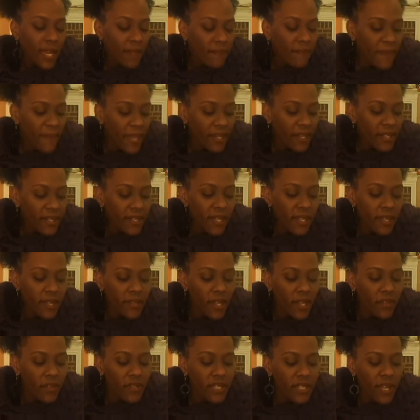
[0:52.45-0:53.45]
And I found
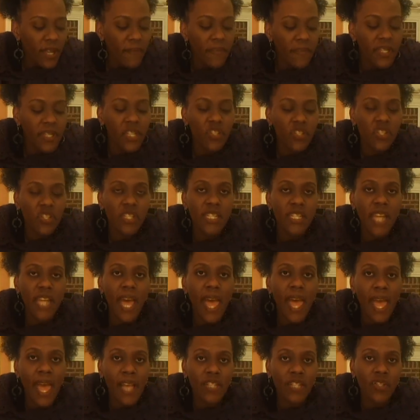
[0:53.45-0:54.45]
another definition
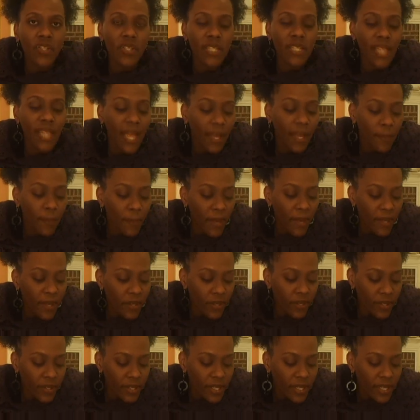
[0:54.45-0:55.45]
that I actually like
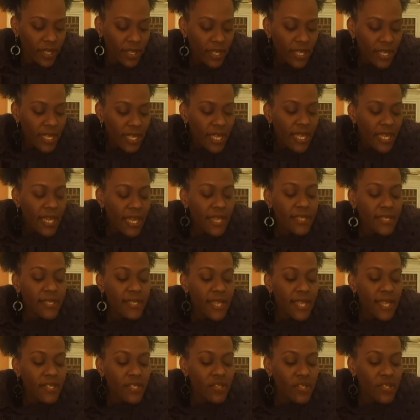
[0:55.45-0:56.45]
better.
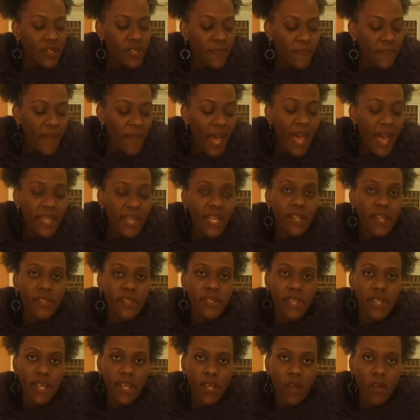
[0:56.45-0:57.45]
It says to define
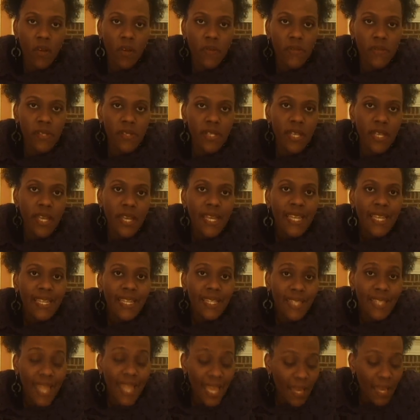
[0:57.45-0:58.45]
ourselves,
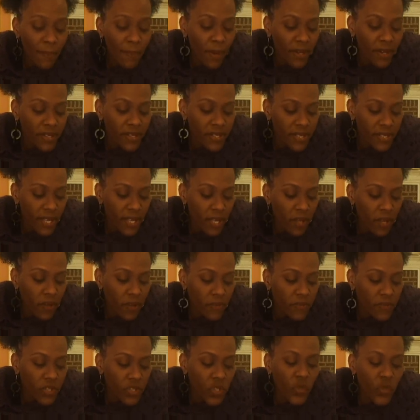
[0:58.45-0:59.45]
name
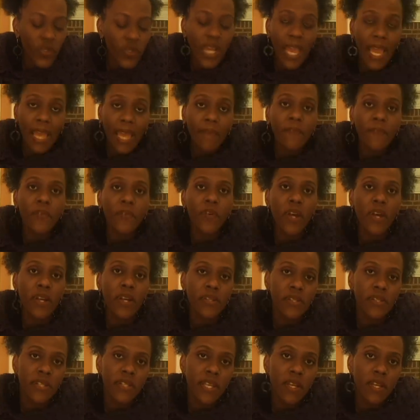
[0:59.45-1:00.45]
ourselves, create for
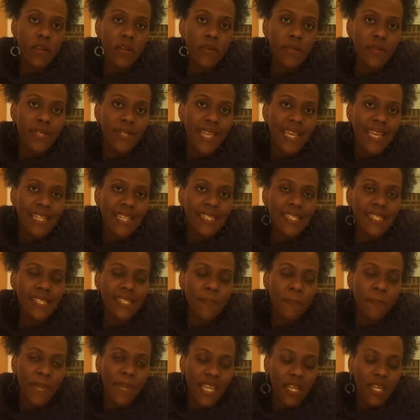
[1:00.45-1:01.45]
ourselves, and
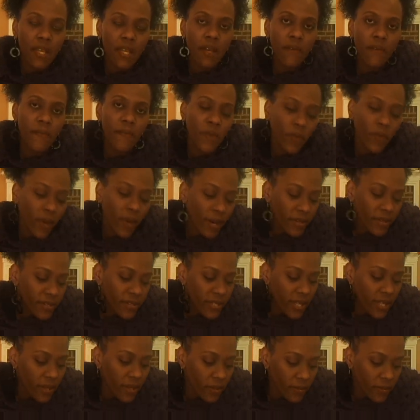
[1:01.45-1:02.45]
speak for
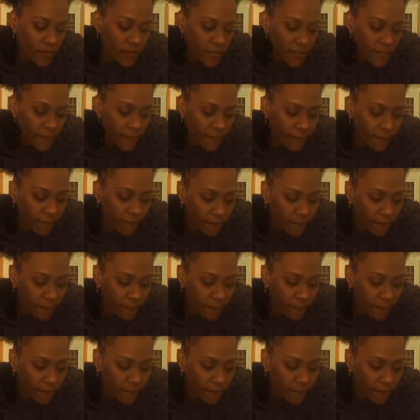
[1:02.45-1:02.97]
ourselves.